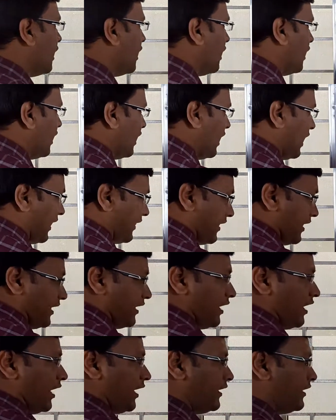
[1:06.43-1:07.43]
uh,
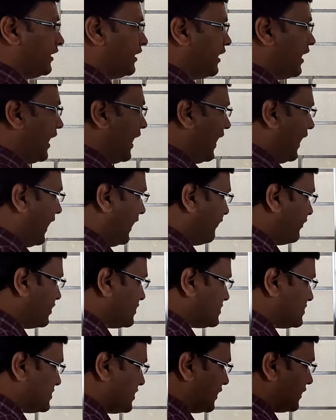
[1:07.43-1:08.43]
and I have
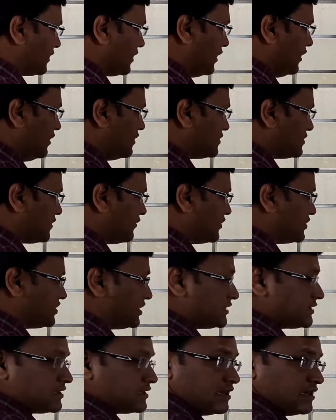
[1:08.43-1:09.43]
a signal, so which
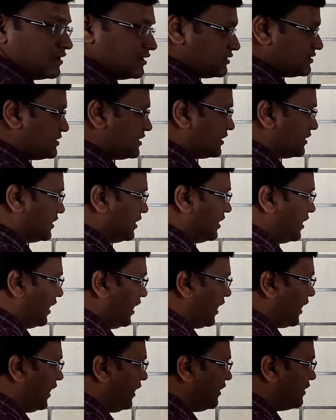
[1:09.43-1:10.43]
is a signal
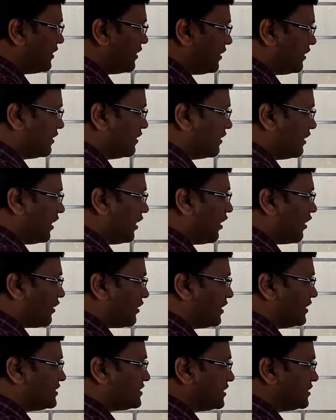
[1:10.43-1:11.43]
A, or
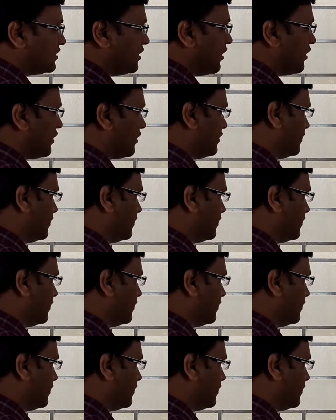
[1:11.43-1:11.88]
it's a or